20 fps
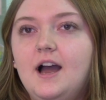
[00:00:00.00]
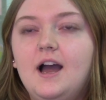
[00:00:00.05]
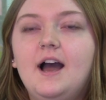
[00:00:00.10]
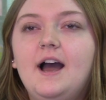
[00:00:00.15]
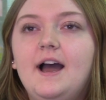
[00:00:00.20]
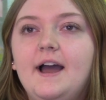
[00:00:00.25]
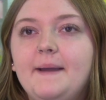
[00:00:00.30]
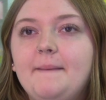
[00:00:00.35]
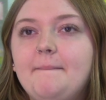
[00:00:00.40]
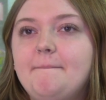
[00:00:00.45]

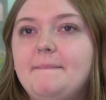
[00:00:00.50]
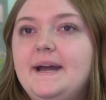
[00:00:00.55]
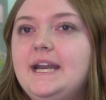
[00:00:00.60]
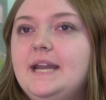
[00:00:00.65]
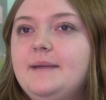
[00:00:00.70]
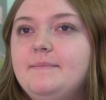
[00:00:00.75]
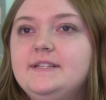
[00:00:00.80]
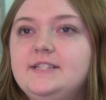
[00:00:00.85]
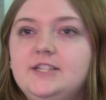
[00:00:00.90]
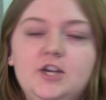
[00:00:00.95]
Hi, my
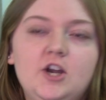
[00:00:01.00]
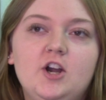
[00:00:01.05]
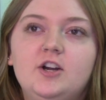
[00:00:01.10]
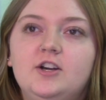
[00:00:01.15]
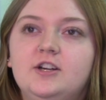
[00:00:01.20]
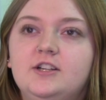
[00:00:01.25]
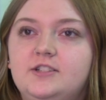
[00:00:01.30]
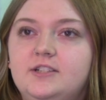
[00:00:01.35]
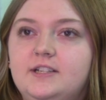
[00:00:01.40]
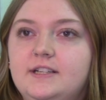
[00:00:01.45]
name is Kiara
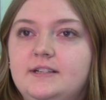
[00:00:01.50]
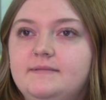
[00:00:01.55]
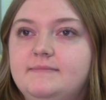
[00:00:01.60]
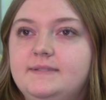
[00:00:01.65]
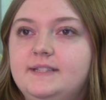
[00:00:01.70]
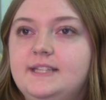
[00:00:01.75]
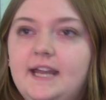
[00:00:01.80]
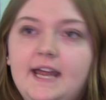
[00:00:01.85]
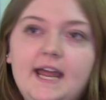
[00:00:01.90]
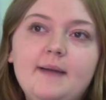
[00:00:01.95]
Cushing.
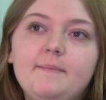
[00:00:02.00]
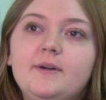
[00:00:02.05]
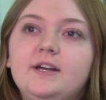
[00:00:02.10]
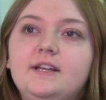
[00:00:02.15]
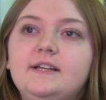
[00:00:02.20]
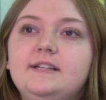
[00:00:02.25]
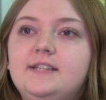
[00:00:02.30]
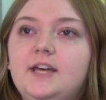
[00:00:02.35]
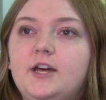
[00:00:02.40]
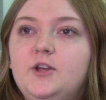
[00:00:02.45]
Today I'm
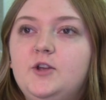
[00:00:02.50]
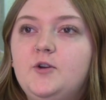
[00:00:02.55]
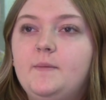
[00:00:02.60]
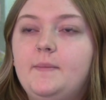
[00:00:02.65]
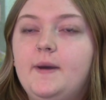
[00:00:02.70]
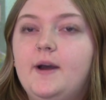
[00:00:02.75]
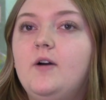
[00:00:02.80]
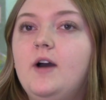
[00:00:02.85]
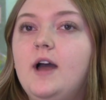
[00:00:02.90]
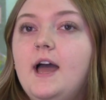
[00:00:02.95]
going to tell you
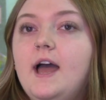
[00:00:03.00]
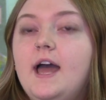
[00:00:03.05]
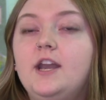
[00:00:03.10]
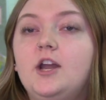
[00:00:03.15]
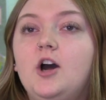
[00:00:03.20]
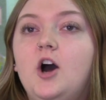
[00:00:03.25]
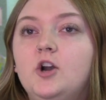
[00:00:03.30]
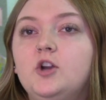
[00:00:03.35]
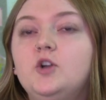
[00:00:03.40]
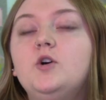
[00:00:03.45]
about an
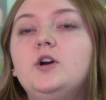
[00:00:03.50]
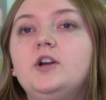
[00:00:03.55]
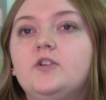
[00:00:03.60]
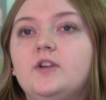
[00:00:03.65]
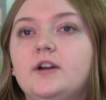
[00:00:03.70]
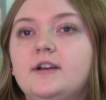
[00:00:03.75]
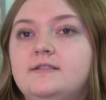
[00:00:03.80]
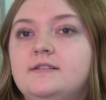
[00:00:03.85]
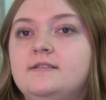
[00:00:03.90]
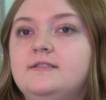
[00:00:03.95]
ongoing
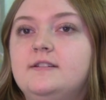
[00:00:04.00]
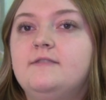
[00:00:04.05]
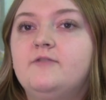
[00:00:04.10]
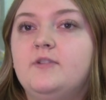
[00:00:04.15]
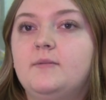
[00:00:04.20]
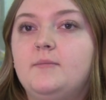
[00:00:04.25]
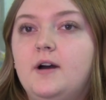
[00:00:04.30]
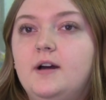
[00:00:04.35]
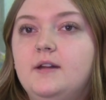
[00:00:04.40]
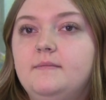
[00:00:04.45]
crisis in
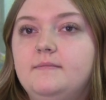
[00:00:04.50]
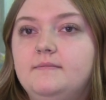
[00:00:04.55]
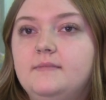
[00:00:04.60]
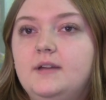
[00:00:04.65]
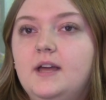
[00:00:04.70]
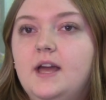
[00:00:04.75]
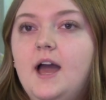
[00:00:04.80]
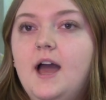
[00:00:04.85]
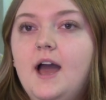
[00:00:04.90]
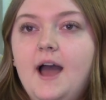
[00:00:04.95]
Vermont.
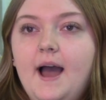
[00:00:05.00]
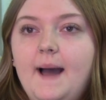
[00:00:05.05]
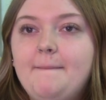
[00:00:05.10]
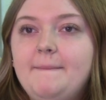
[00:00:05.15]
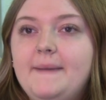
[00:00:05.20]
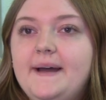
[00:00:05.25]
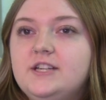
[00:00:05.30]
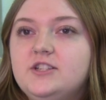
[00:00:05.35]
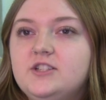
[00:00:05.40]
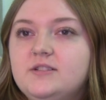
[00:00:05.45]

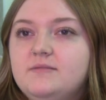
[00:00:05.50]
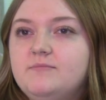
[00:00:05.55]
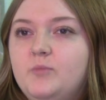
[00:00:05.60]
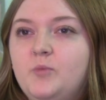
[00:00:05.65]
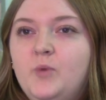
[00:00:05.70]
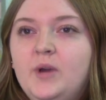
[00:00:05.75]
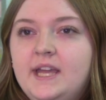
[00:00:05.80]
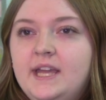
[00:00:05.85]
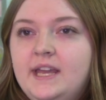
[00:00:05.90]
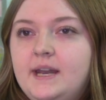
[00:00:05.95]
Imagine
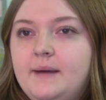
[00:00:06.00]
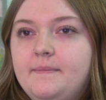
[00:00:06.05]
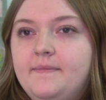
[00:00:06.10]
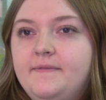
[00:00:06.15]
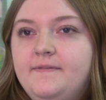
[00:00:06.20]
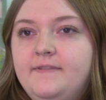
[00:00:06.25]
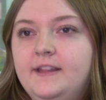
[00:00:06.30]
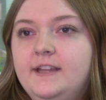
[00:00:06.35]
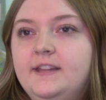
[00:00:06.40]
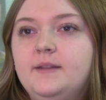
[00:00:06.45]
waking up
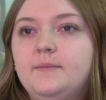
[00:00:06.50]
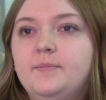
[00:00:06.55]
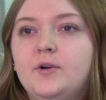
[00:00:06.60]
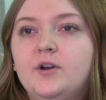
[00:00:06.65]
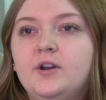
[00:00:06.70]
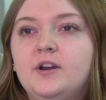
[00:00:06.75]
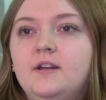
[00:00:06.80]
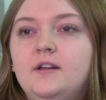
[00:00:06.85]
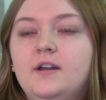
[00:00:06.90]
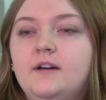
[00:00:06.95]
feeling the
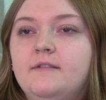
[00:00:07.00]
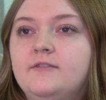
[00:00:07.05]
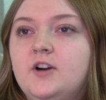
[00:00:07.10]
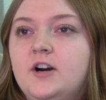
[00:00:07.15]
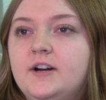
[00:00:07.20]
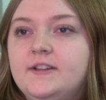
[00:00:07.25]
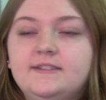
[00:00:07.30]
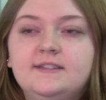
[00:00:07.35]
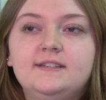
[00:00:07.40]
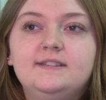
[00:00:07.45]
burden of
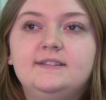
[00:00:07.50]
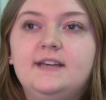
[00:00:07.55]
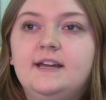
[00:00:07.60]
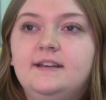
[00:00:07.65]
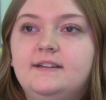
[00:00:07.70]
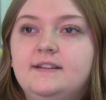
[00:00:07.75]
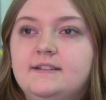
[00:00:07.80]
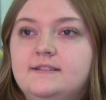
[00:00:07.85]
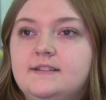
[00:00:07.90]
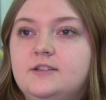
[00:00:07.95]
constant
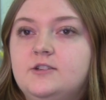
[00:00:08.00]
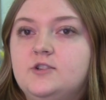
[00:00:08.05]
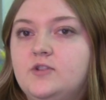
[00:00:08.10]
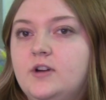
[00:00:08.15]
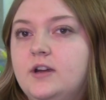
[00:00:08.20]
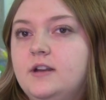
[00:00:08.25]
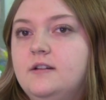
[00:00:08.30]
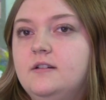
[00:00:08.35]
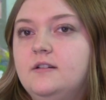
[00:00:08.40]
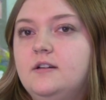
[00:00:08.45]
sadness and
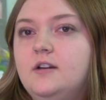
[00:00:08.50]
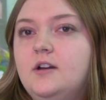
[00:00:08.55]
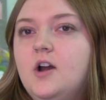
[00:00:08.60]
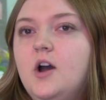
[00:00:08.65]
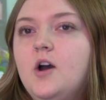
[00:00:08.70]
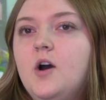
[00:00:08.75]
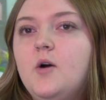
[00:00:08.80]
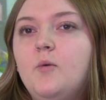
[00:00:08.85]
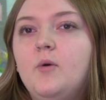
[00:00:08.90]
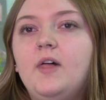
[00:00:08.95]
dread,
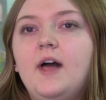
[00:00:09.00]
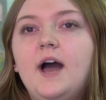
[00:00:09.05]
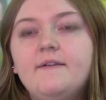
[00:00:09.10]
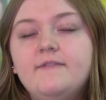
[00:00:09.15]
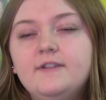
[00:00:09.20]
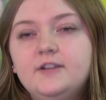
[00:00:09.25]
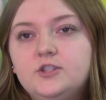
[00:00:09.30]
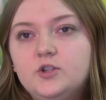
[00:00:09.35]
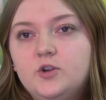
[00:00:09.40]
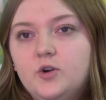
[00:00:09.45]
while
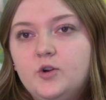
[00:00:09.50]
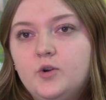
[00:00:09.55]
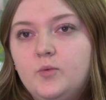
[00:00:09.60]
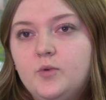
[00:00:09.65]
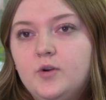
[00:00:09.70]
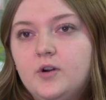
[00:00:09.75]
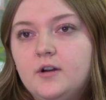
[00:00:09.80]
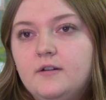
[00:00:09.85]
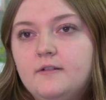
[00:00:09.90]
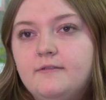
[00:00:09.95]
having to go to
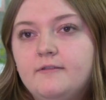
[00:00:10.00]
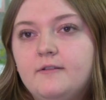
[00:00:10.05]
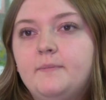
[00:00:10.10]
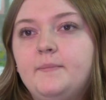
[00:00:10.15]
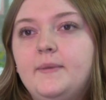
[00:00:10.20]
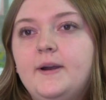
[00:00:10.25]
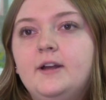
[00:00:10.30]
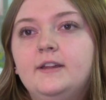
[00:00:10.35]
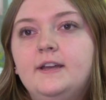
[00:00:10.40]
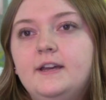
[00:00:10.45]
work for
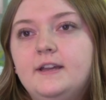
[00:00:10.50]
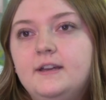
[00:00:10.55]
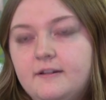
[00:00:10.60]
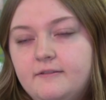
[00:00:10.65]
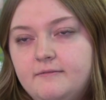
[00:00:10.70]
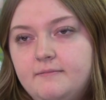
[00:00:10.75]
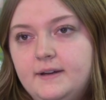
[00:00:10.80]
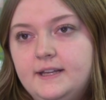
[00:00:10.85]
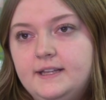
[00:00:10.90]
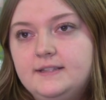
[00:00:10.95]
barely
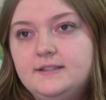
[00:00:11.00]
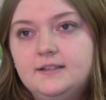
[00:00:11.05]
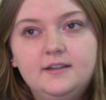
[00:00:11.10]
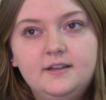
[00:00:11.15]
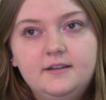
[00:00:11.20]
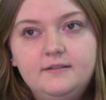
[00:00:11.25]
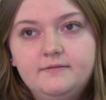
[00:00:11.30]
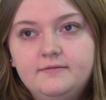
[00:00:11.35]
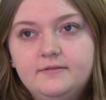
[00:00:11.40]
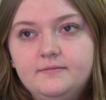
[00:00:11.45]
enough money to
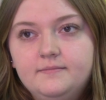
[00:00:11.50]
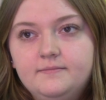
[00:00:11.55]
live.